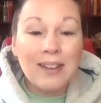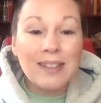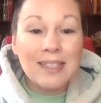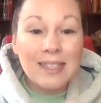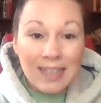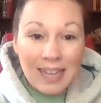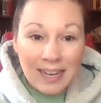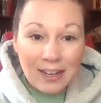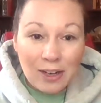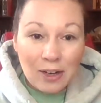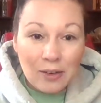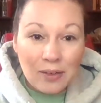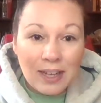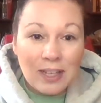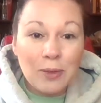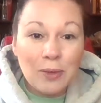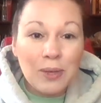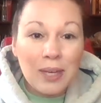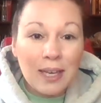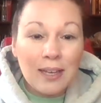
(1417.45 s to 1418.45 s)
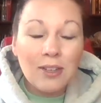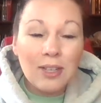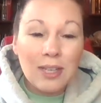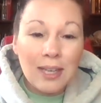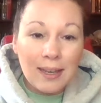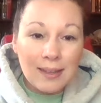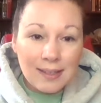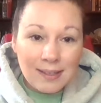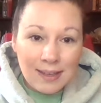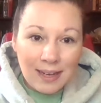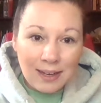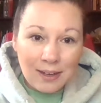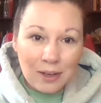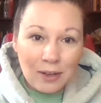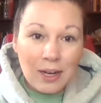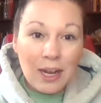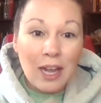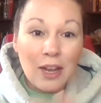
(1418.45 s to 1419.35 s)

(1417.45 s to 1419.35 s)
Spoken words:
It's later, right? You'll get your yes later.